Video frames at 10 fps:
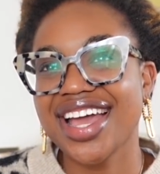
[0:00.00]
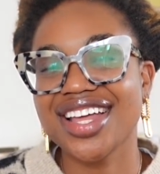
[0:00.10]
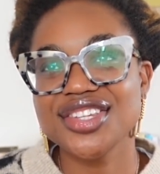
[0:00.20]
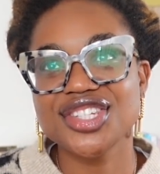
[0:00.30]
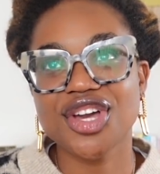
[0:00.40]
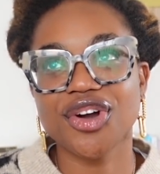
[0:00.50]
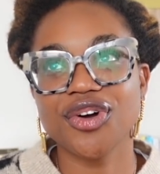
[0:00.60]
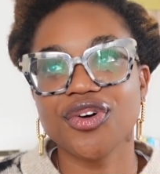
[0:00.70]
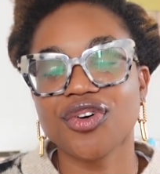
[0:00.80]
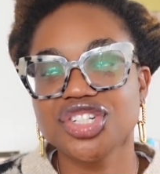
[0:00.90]
And
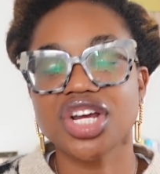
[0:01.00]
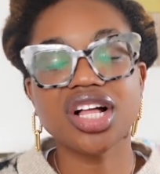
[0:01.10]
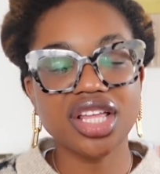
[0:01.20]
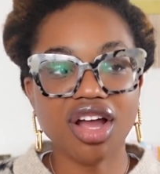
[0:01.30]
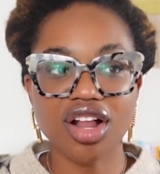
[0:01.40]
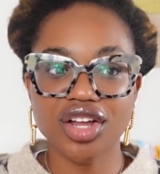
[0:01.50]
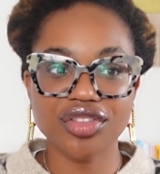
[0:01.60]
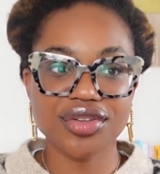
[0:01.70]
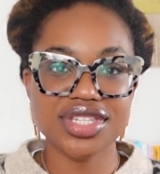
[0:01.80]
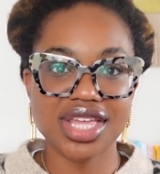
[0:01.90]
so juggling all of
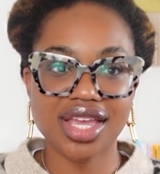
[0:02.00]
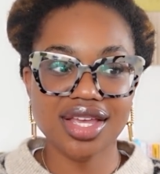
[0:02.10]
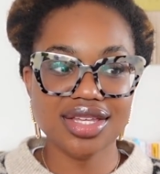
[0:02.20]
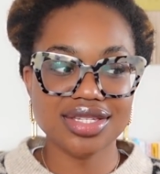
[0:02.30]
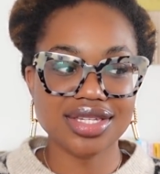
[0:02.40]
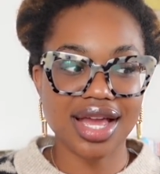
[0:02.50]
those things,